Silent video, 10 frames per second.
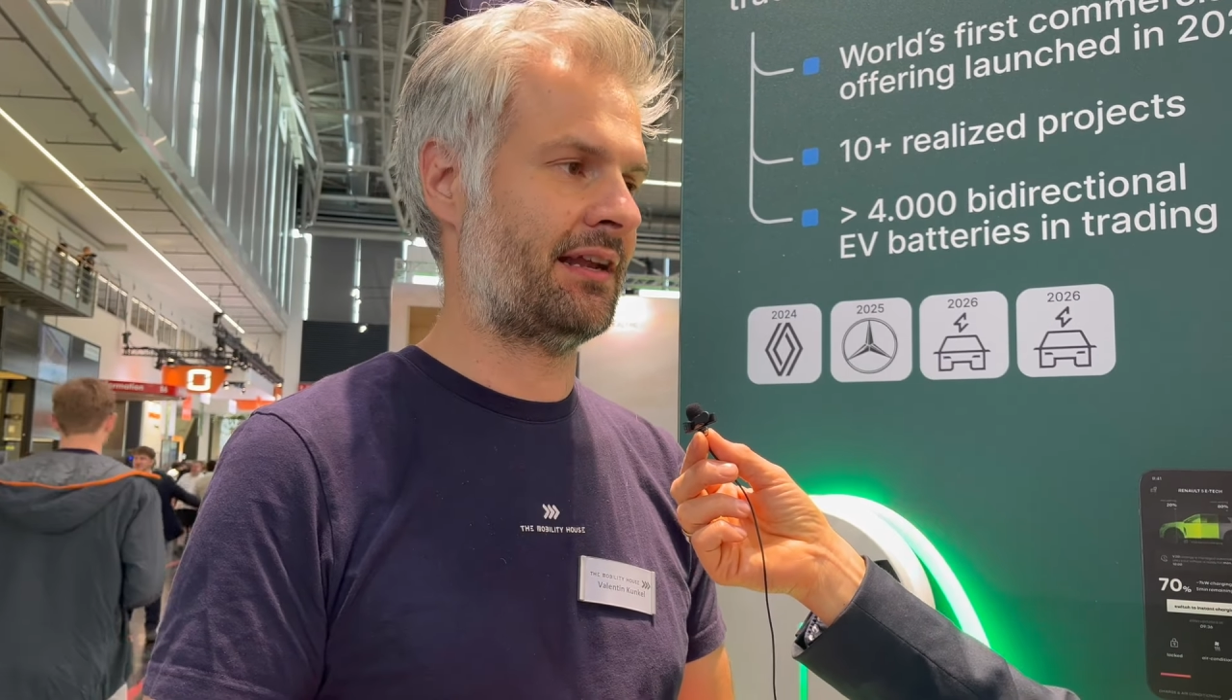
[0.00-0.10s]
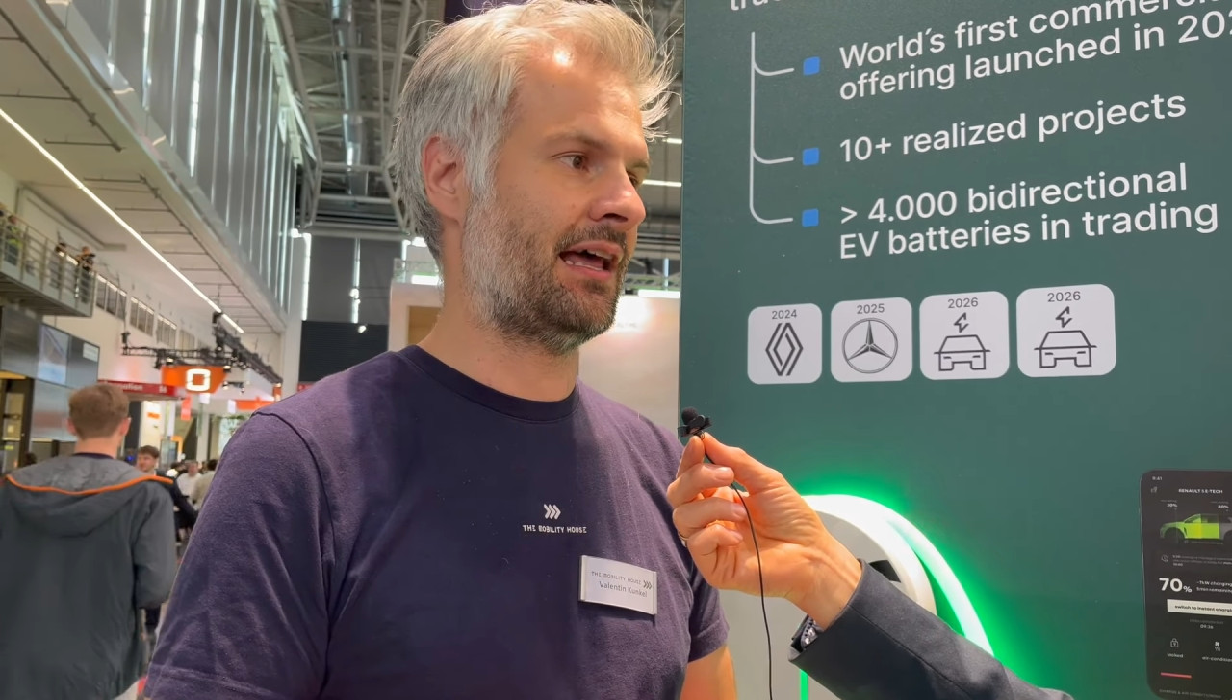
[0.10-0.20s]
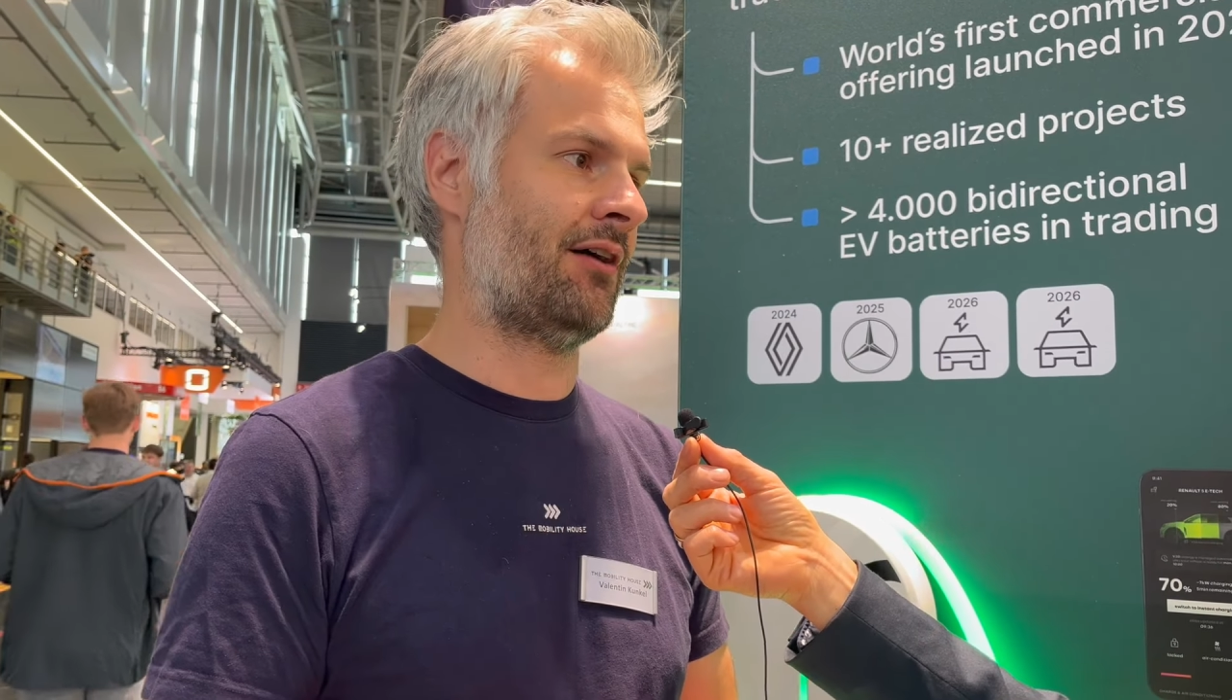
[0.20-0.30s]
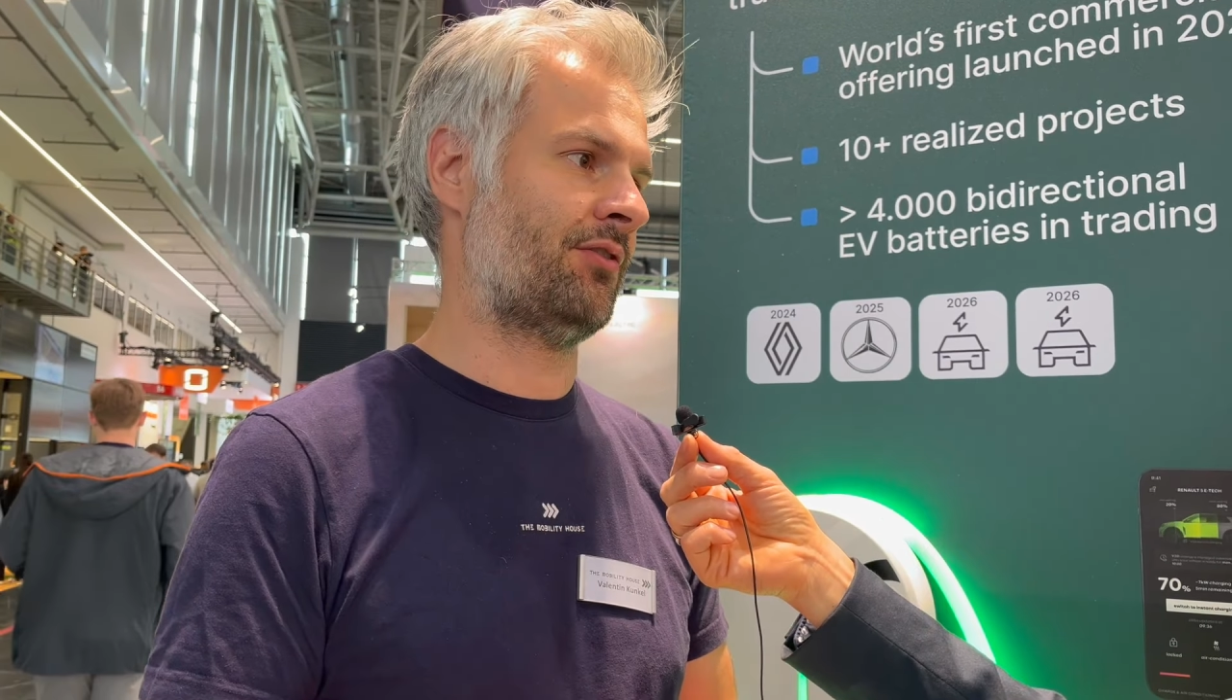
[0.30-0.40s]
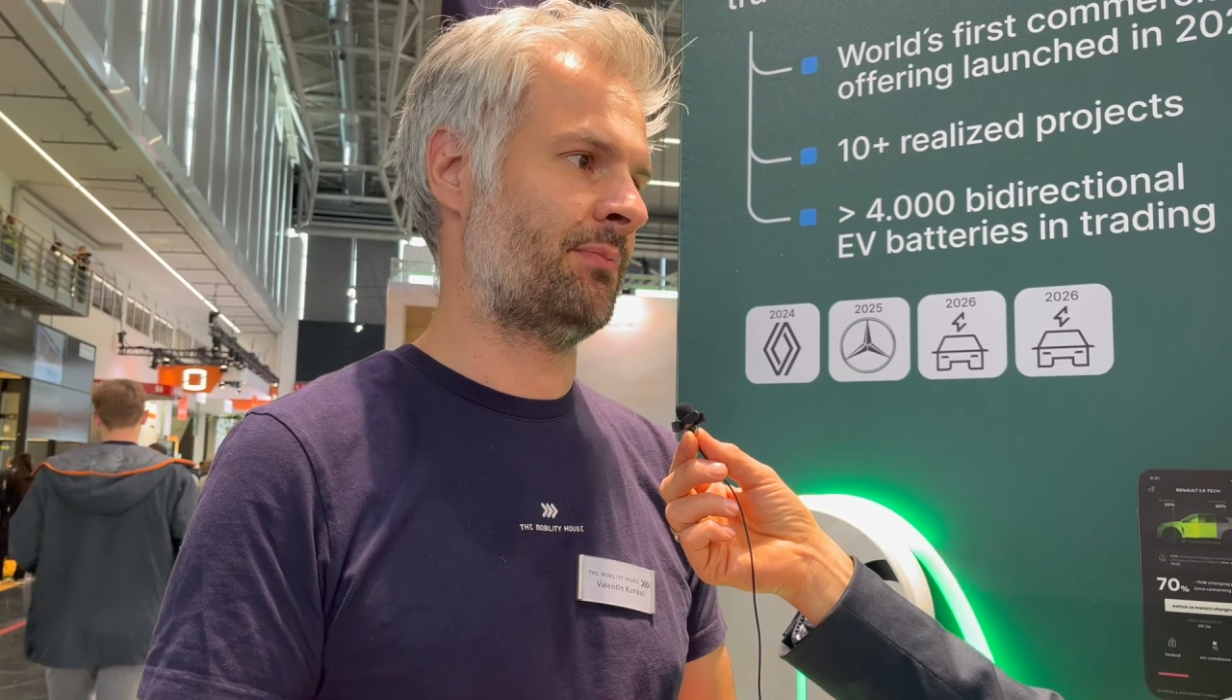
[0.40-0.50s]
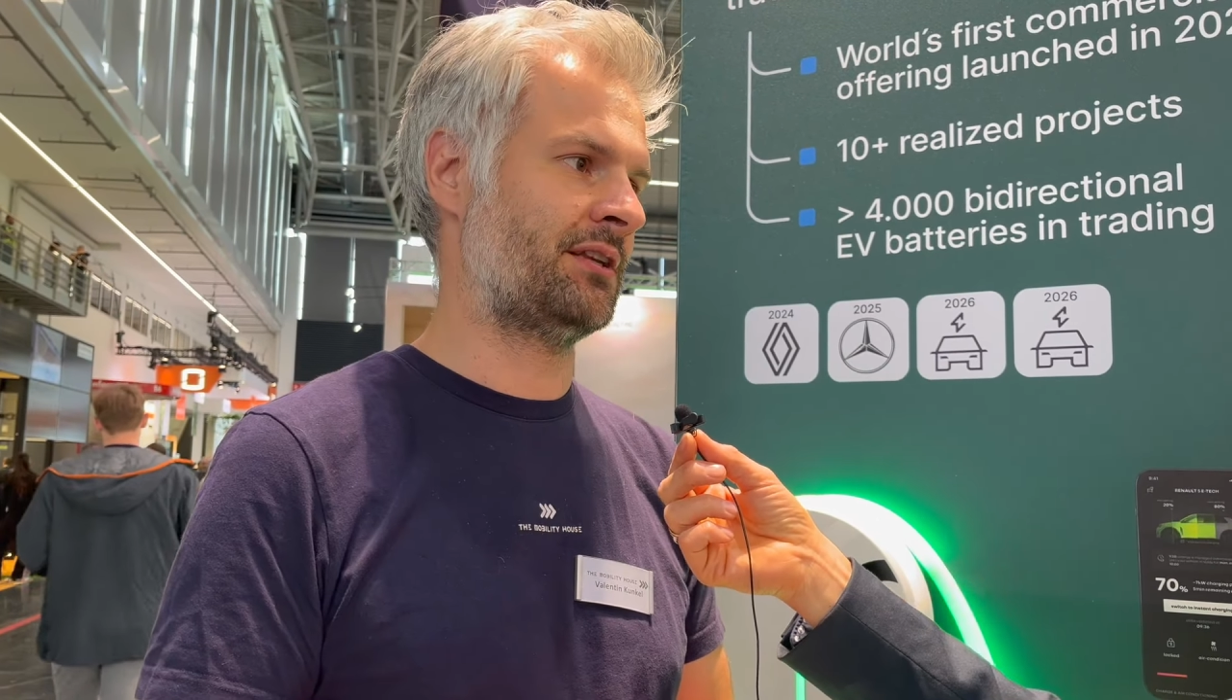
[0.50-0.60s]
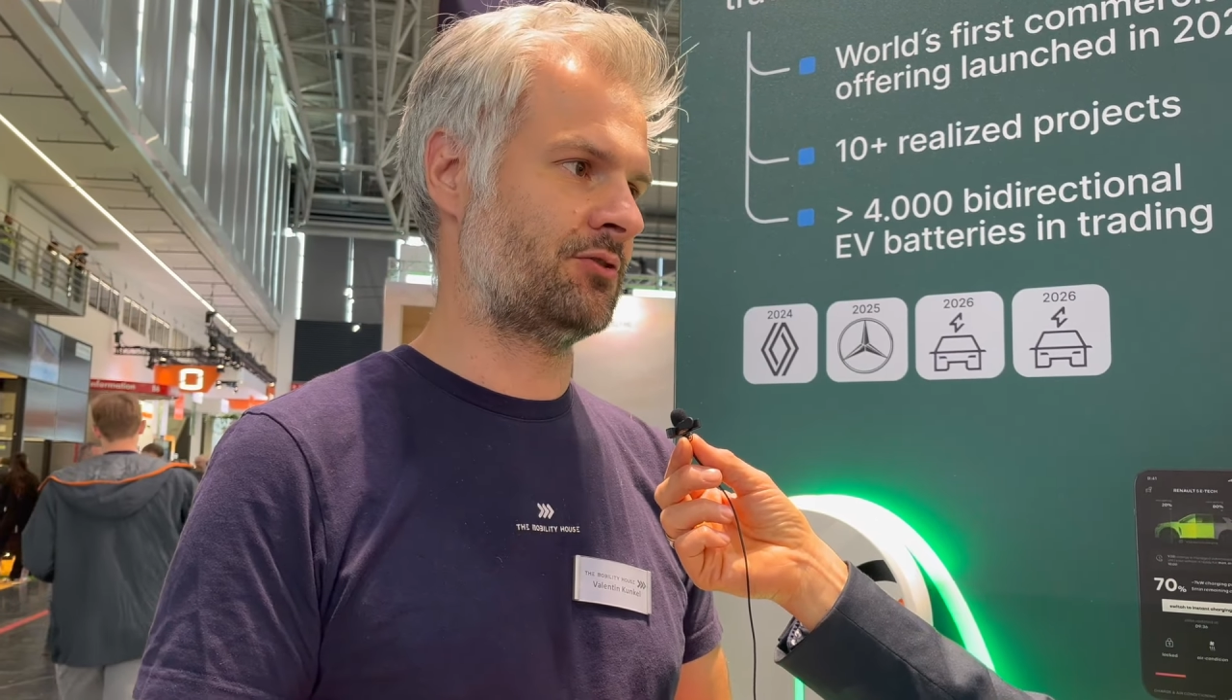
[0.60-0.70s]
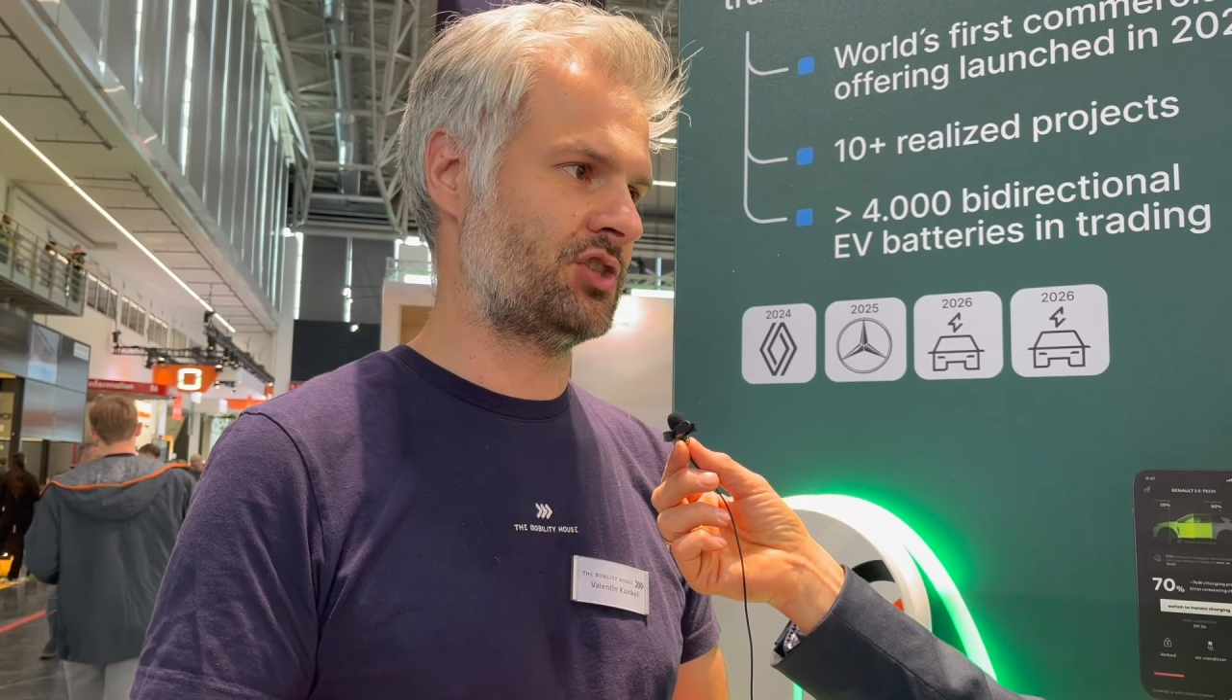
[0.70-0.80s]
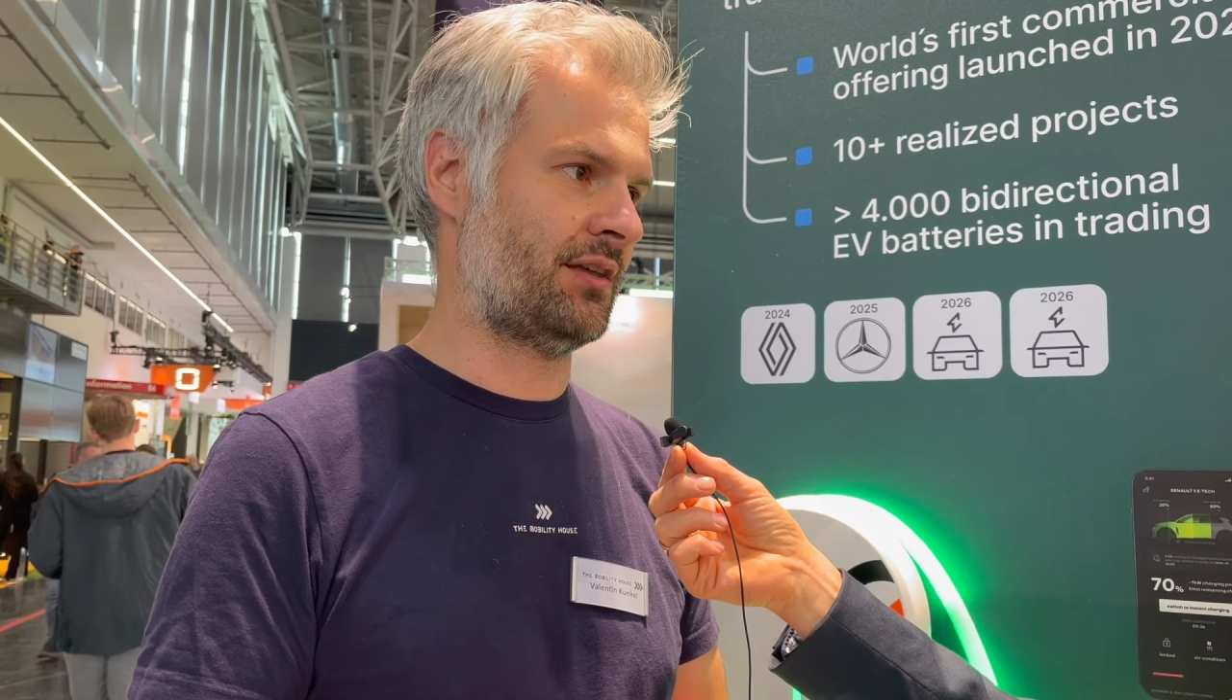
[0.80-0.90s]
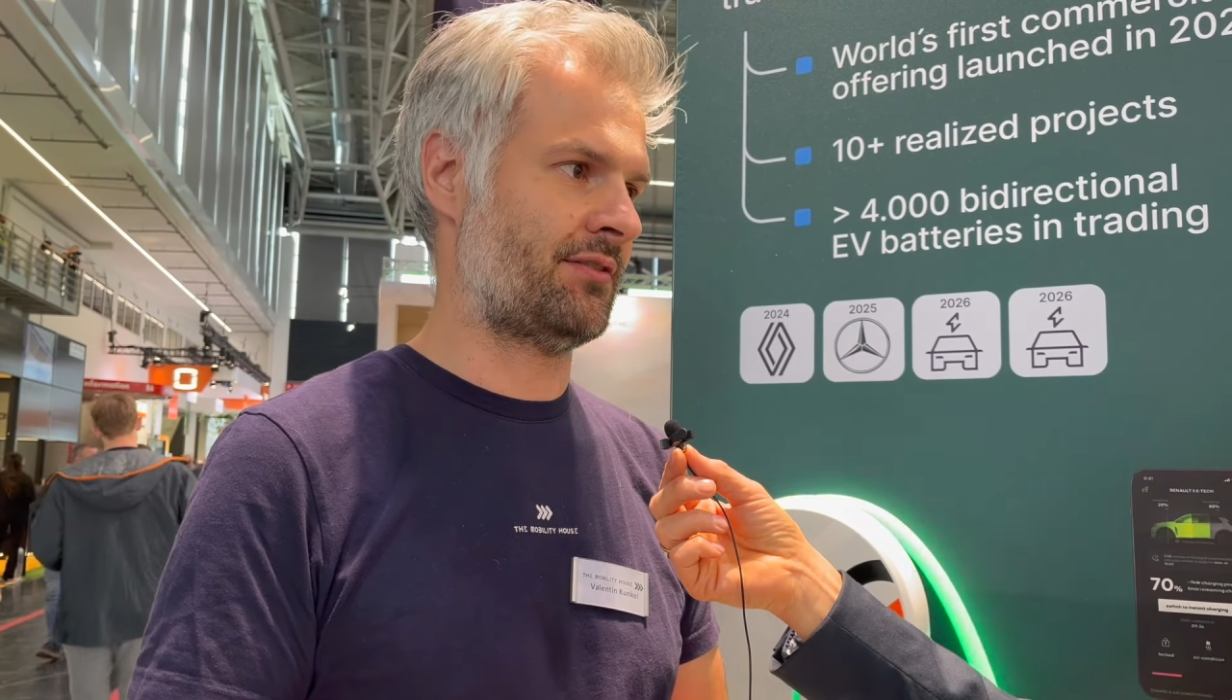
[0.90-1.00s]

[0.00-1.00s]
allows V2G.